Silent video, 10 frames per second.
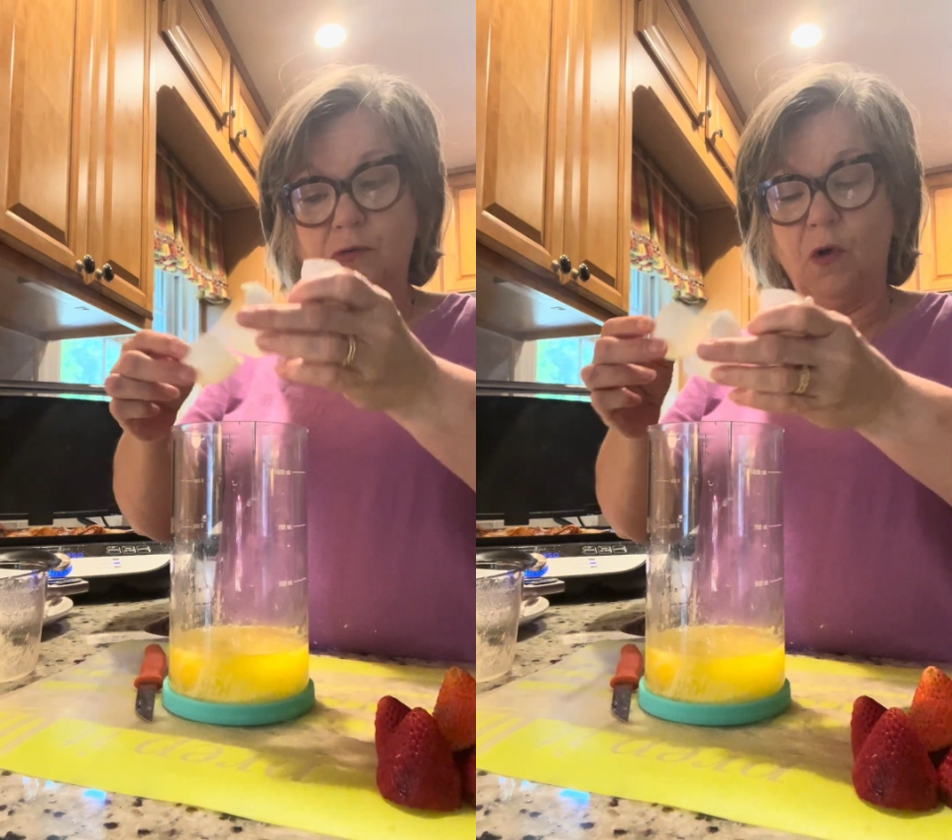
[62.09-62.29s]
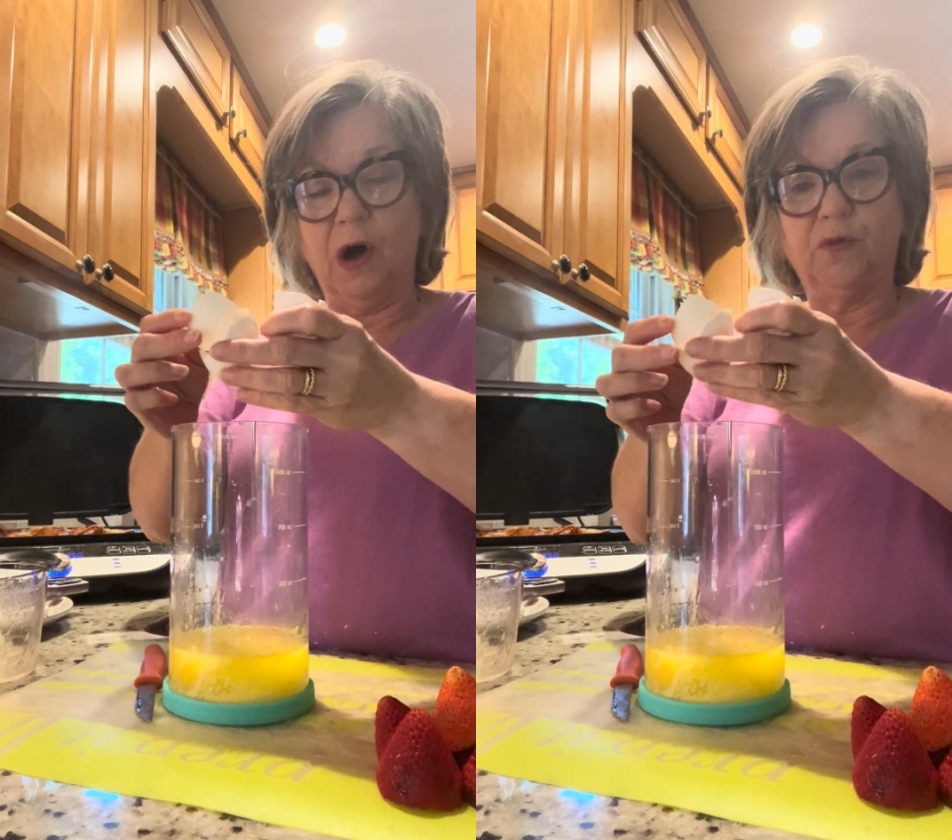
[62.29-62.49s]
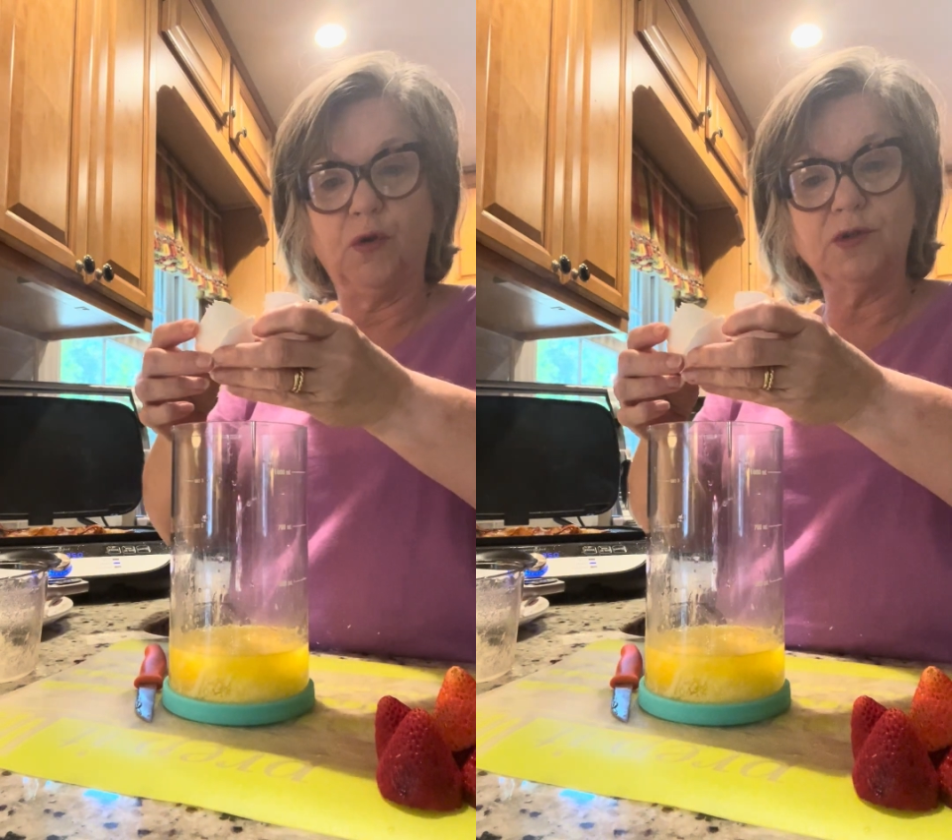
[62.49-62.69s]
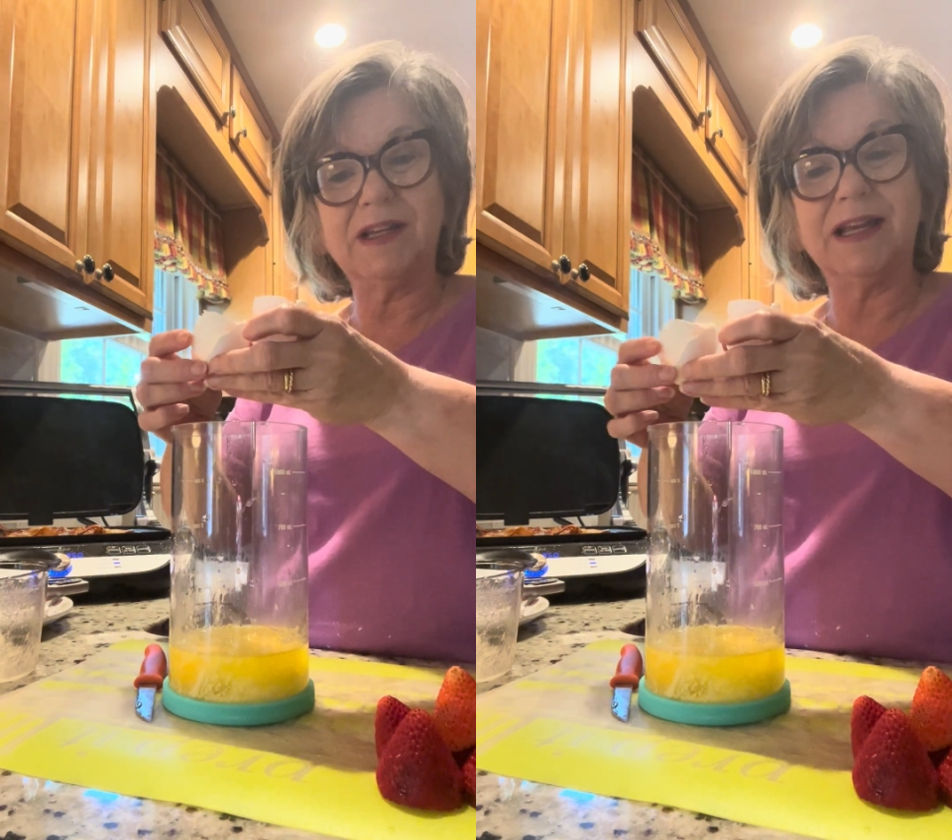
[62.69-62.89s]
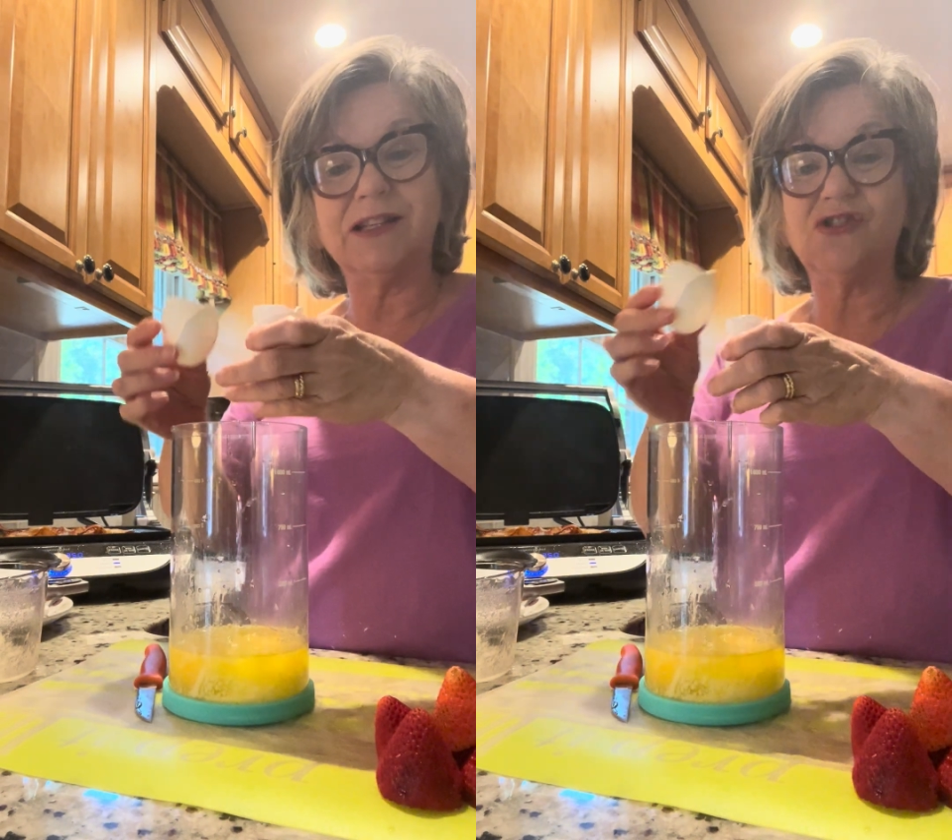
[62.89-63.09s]
waffles,
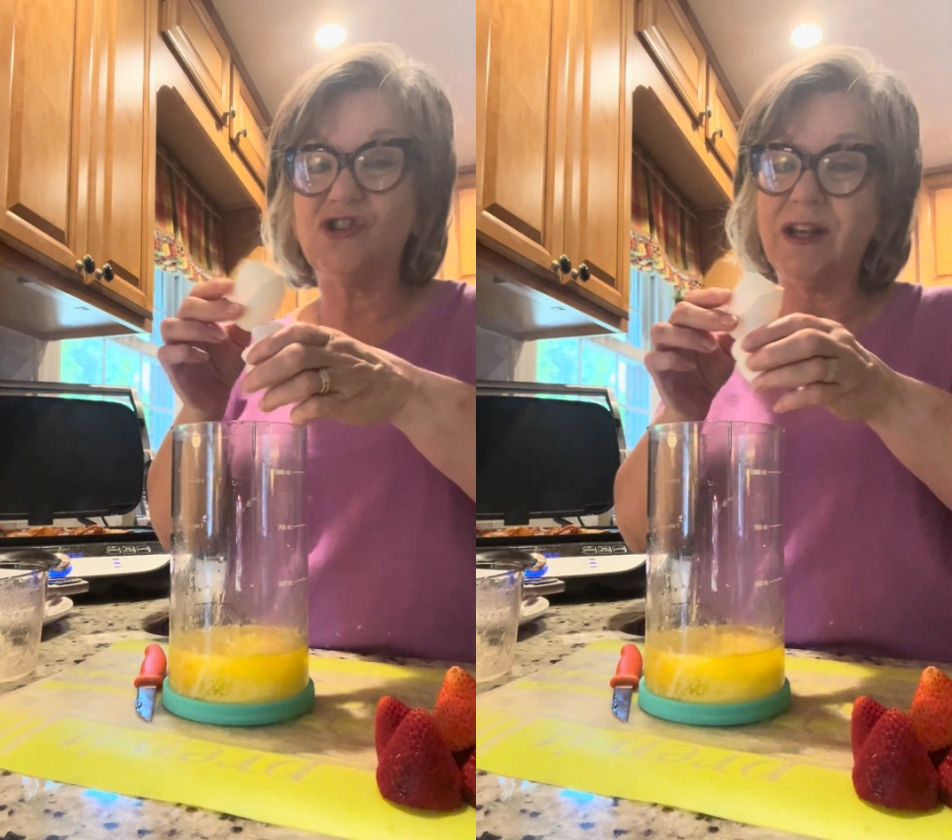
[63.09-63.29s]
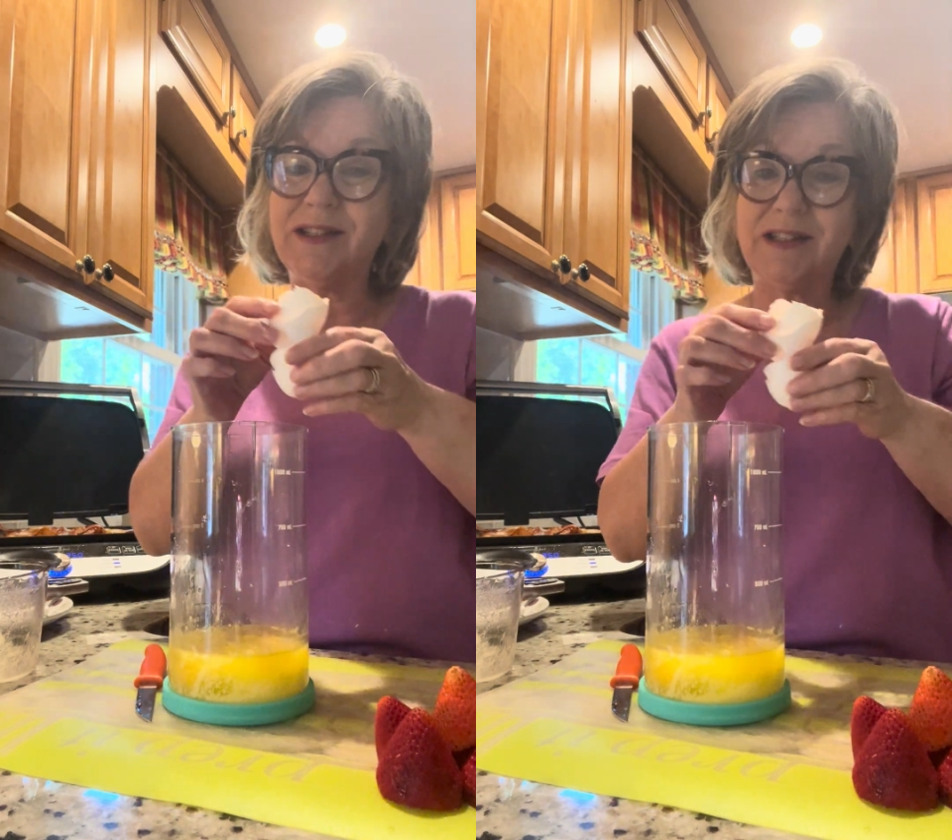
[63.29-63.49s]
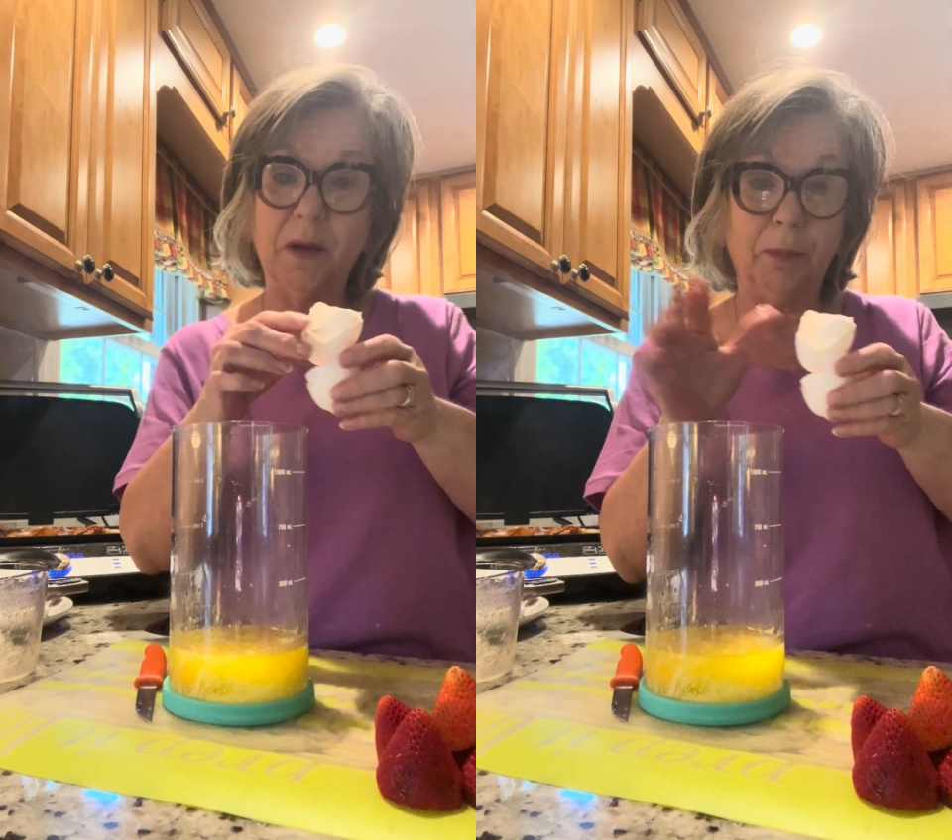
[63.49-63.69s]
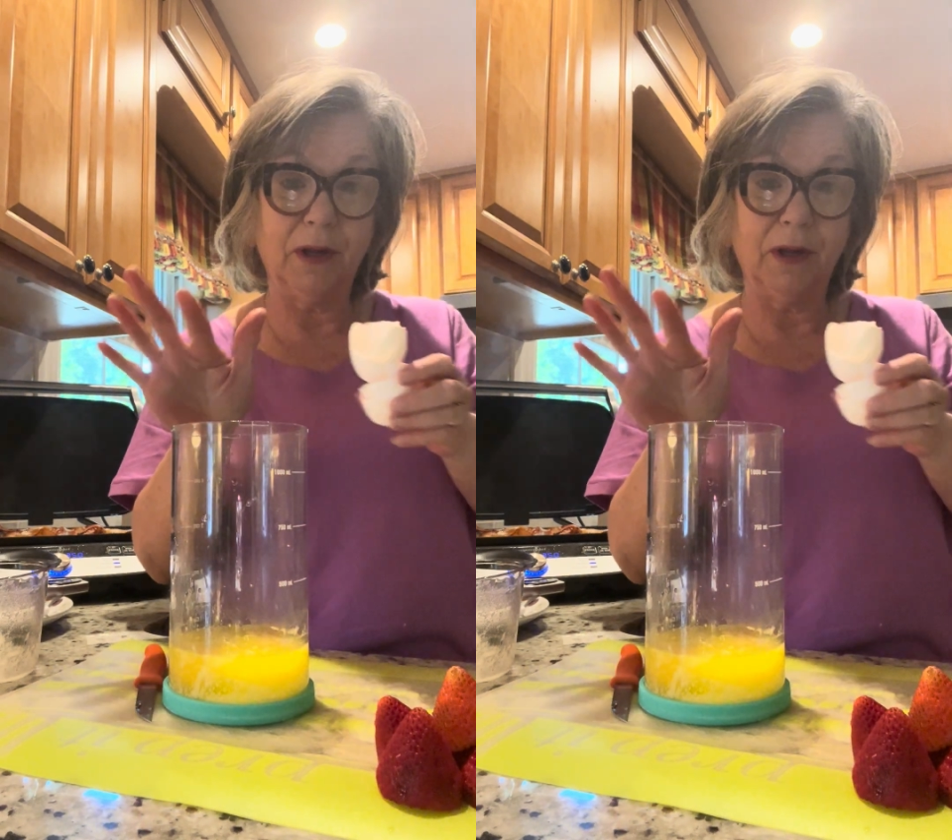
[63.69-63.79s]
it's just simple